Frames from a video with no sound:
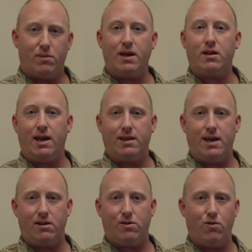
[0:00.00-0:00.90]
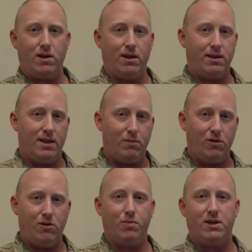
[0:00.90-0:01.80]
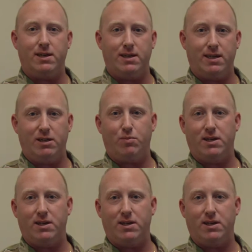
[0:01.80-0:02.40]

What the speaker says: Delegate that authority. Let them do their PCCs,